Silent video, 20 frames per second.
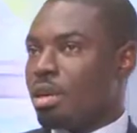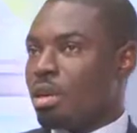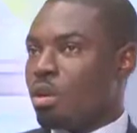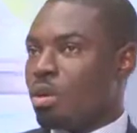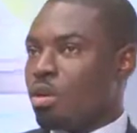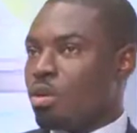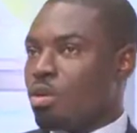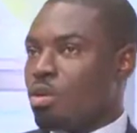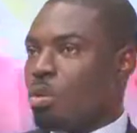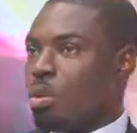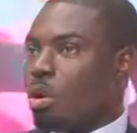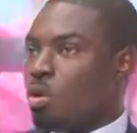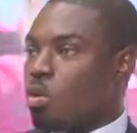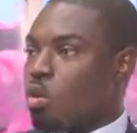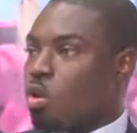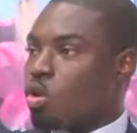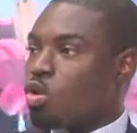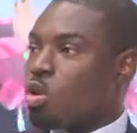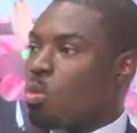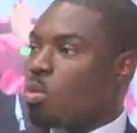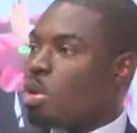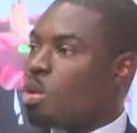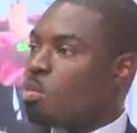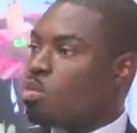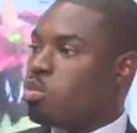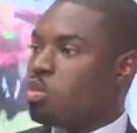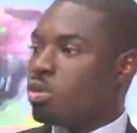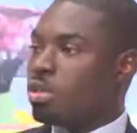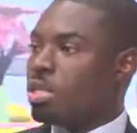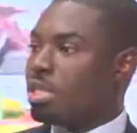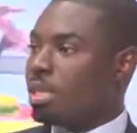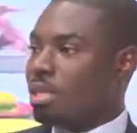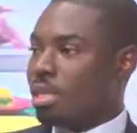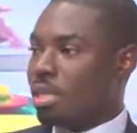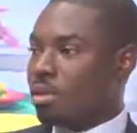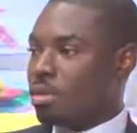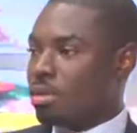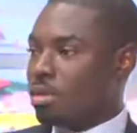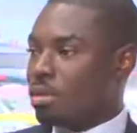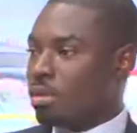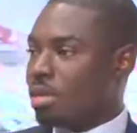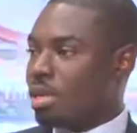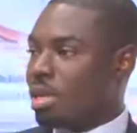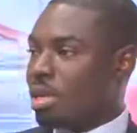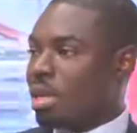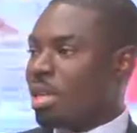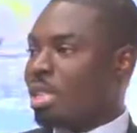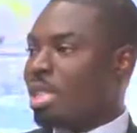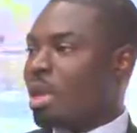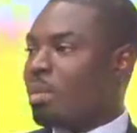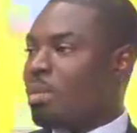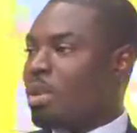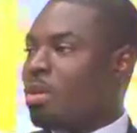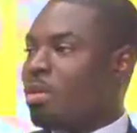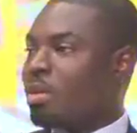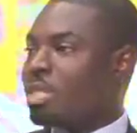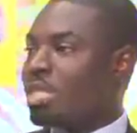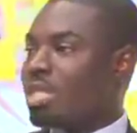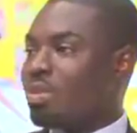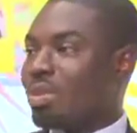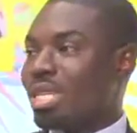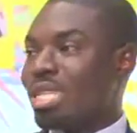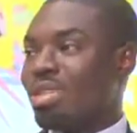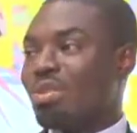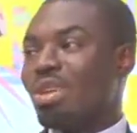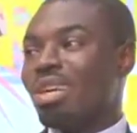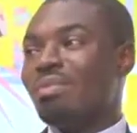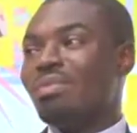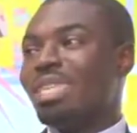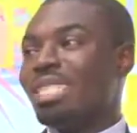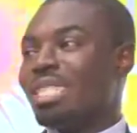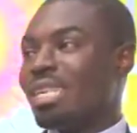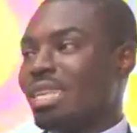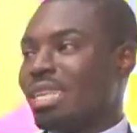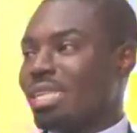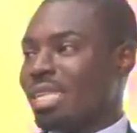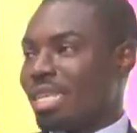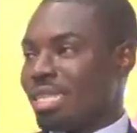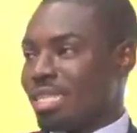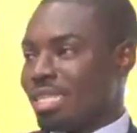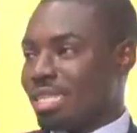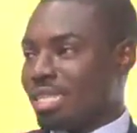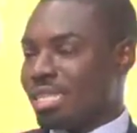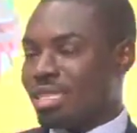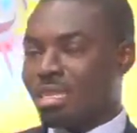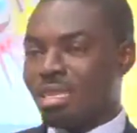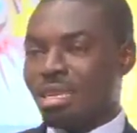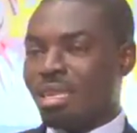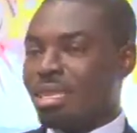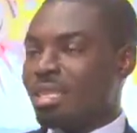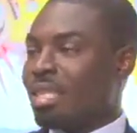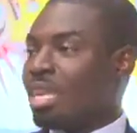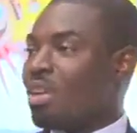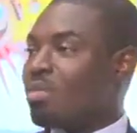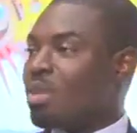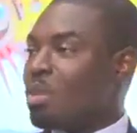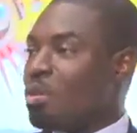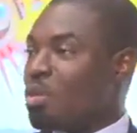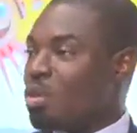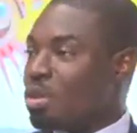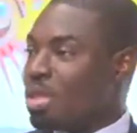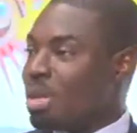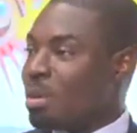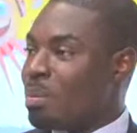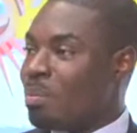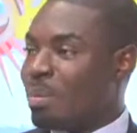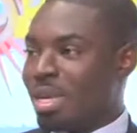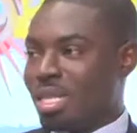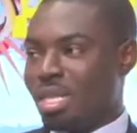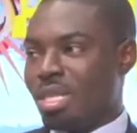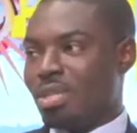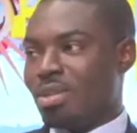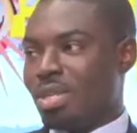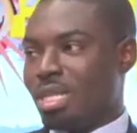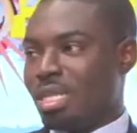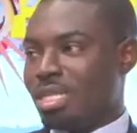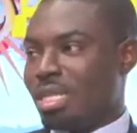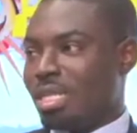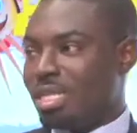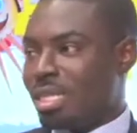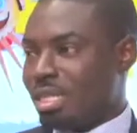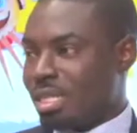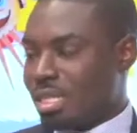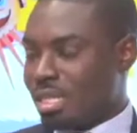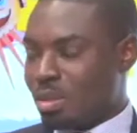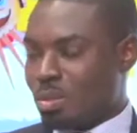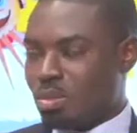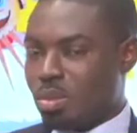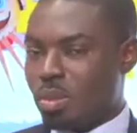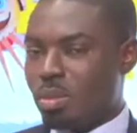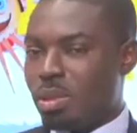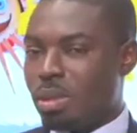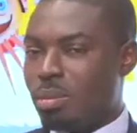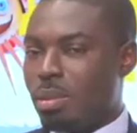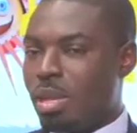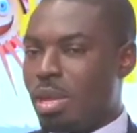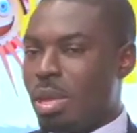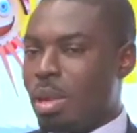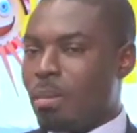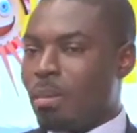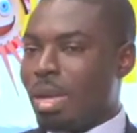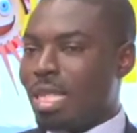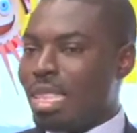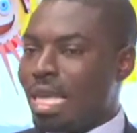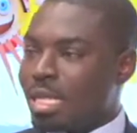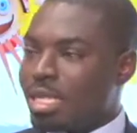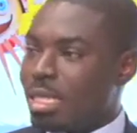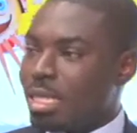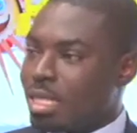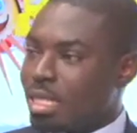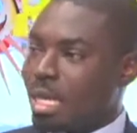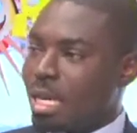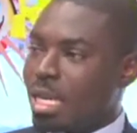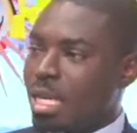over economy input details. No? There are many reasons why they don't have internet access. They have the modem, but internet access is a problem. But that's the challenge